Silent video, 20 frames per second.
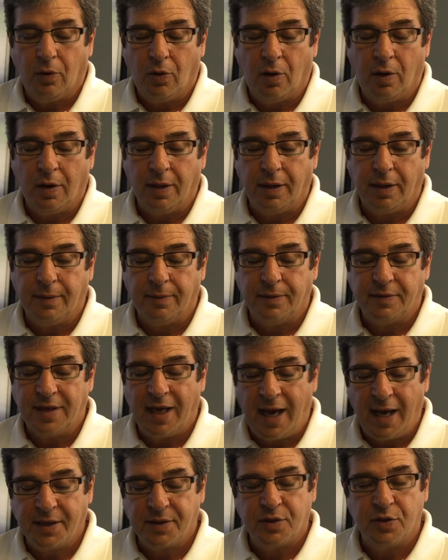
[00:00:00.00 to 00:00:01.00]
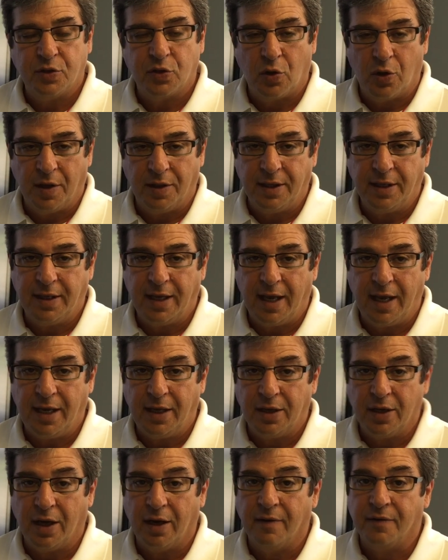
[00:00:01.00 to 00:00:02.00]
on taxes on the
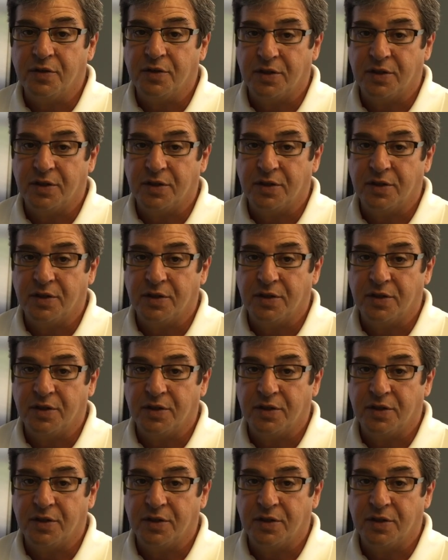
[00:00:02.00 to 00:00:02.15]
gain of